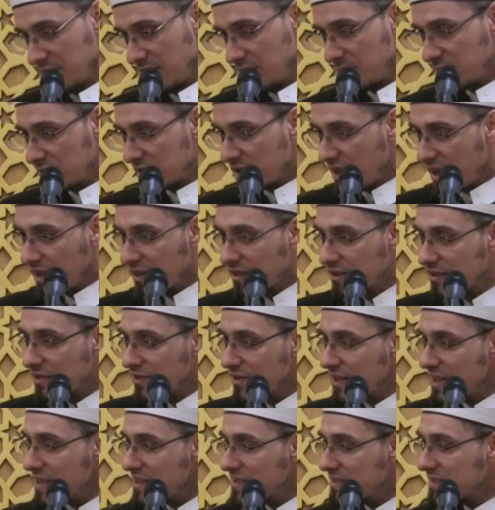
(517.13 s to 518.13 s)
It was like
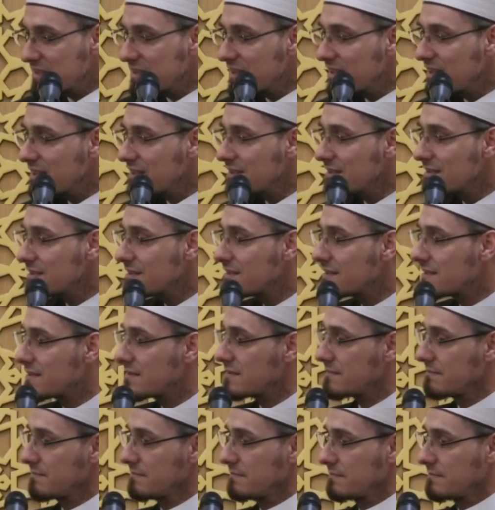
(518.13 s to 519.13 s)
recent.